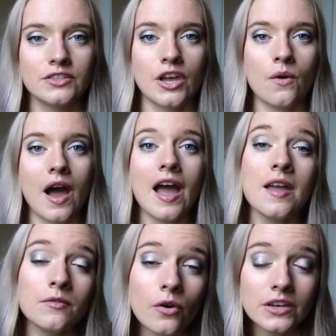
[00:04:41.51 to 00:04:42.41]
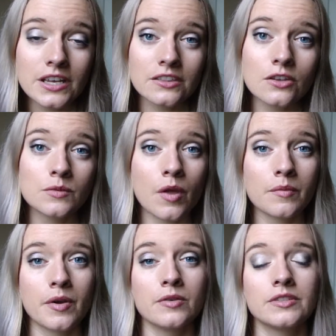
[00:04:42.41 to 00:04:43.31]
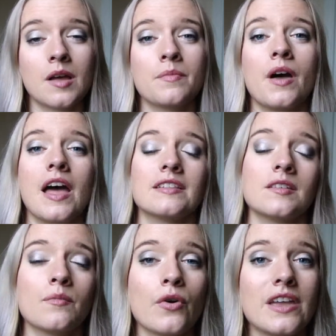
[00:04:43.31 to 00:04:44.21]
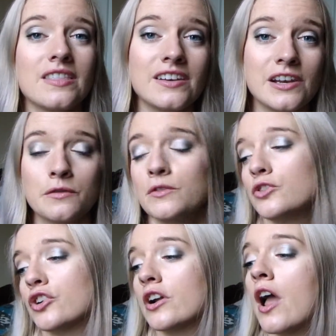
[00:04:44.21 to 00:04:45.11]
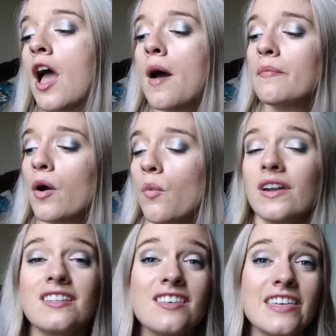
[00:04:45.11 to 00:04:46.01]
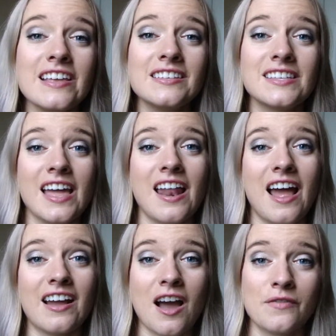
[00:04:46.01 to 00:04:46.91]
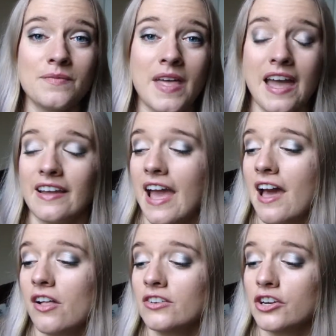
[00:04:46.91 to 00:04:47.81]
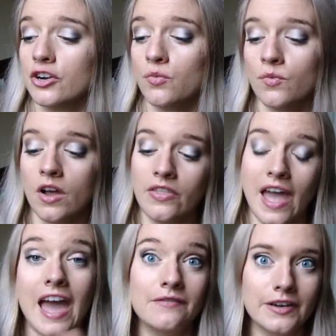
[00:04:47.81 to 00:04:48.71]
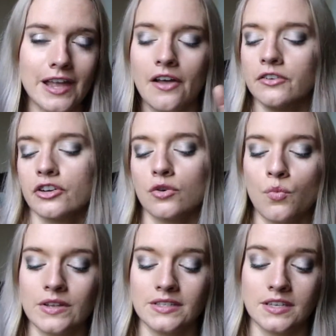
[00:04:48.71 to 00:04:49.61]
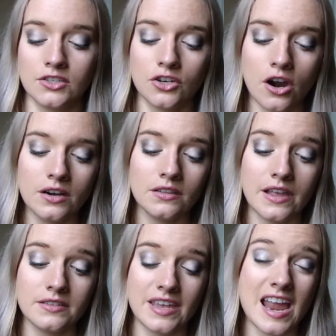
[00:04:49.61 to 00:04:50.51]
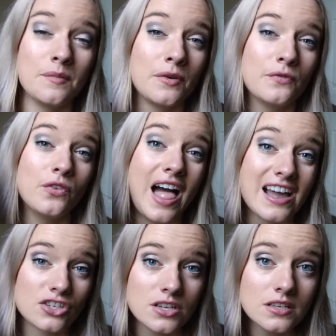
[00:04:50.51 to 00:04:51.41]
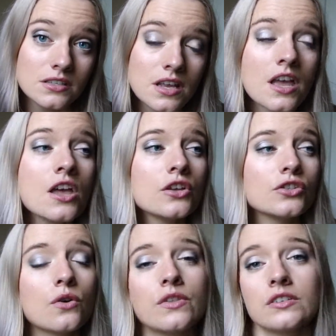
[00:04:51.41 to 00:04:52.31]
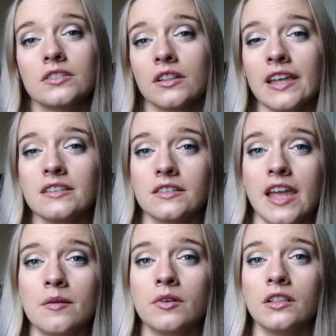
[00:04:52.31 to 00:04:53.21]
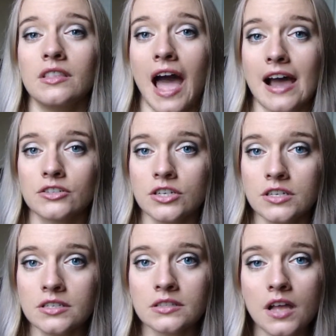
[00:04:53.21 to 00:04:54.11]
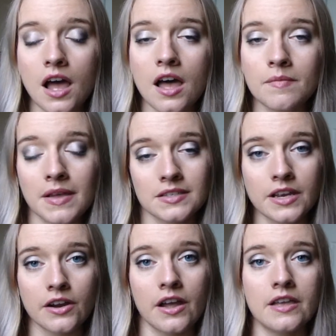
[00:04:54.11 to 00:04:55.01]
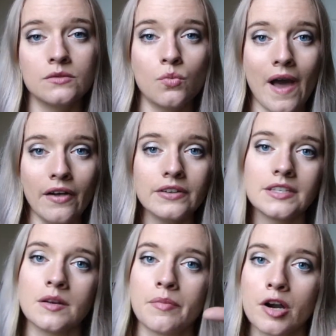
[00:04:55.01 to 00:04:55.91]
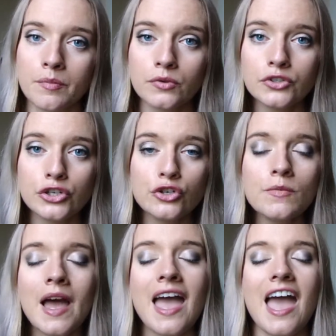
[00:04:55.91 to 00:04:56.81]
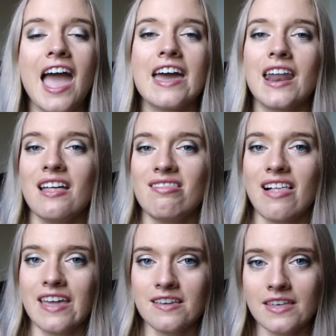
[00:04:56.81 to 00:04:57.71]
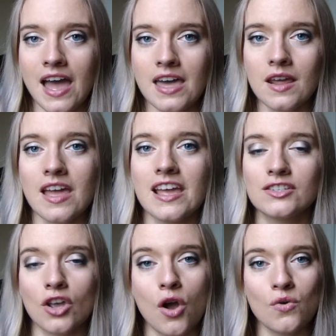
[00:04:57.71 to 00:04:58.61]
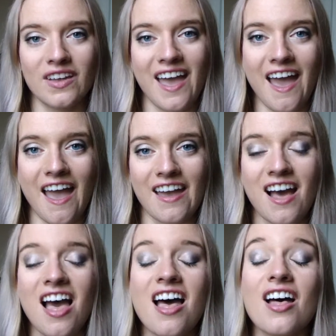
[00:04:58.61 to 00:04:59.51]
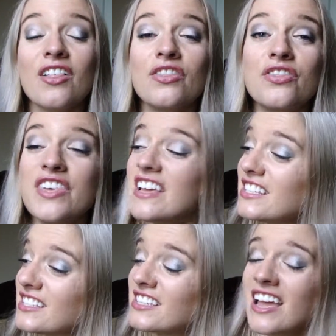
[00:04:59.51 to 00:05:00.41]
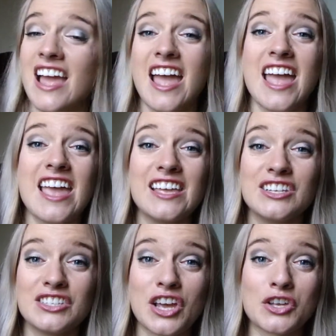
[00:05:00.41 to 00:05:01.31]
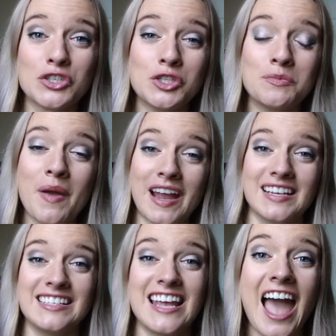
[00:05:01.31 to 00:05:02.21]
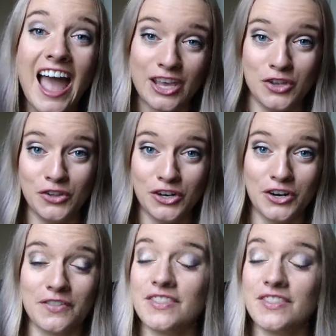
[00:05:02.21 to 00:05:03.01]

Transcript: So I am going to get those blog posts up at some point in the near future. But one of the things that I got from that calendar, the Advent calendar, was this Tarte Lights Camera Flashes. So there's the Lights Camera Lashes mascara as well. It's in a purple tube, and I like that. It's okay. This is spectacular.